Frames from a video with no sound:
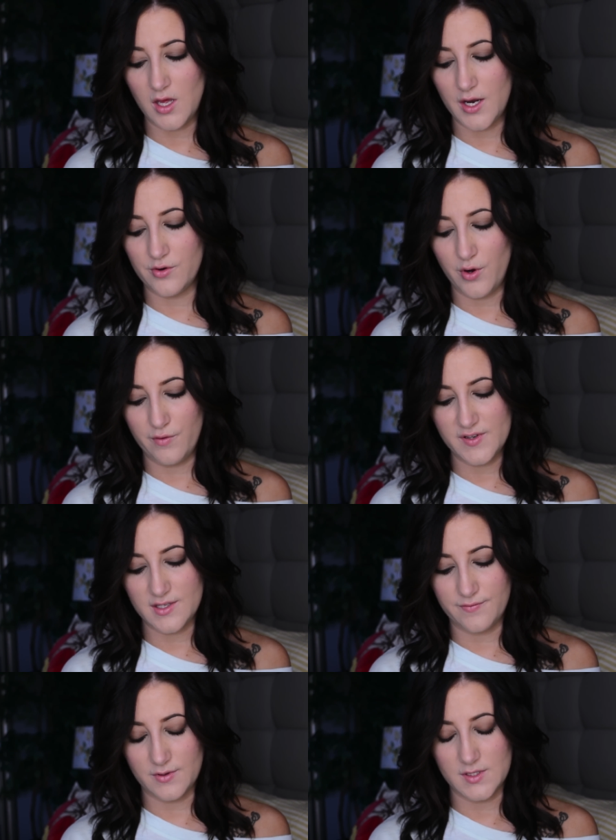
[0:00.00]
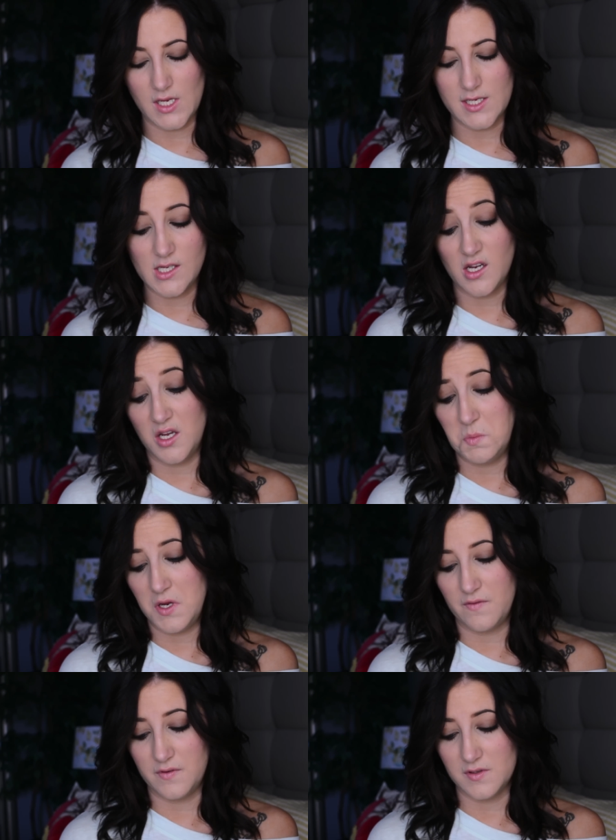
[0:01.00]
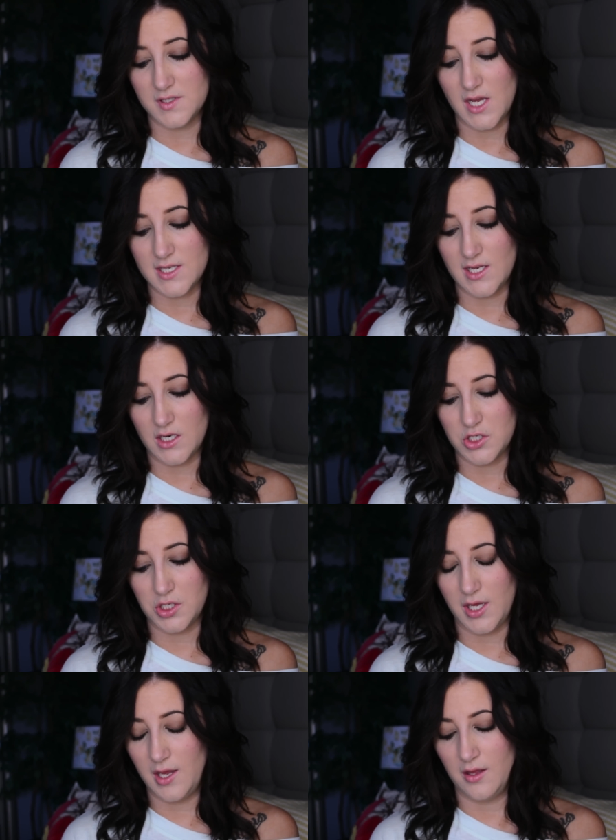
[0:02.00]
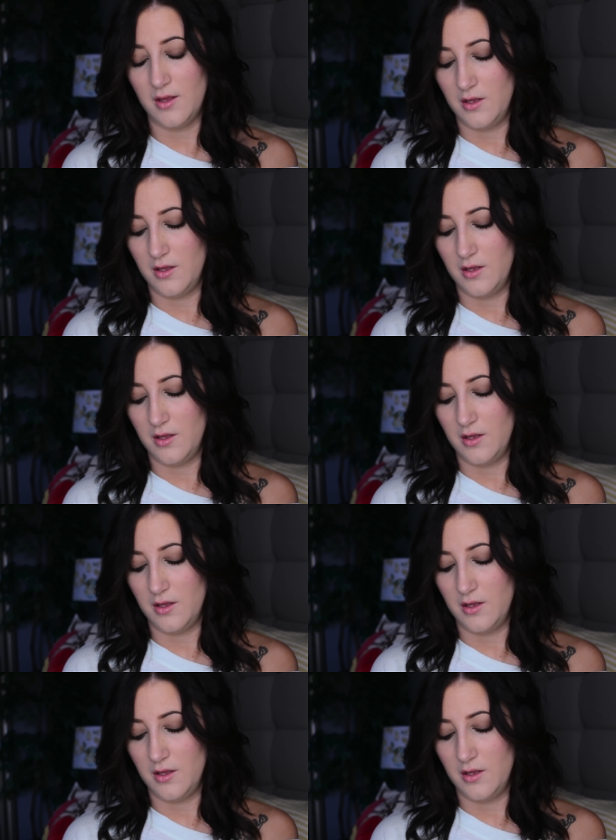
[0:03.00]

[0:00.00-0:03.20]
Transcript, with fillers: I don't know if it's a full size. It could be a full size actually.